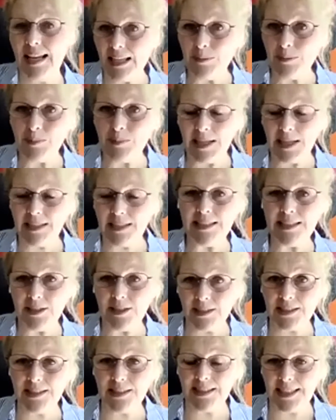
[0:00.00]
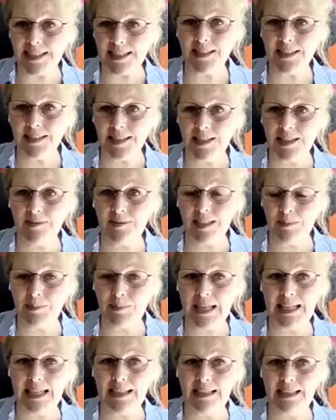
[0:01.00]
And party doesn't necessarily
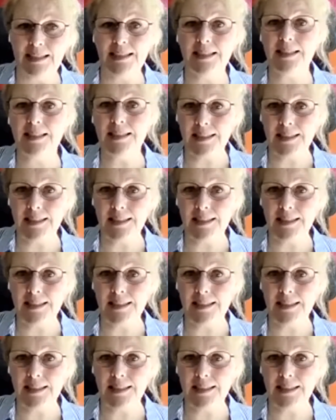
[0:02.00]
mean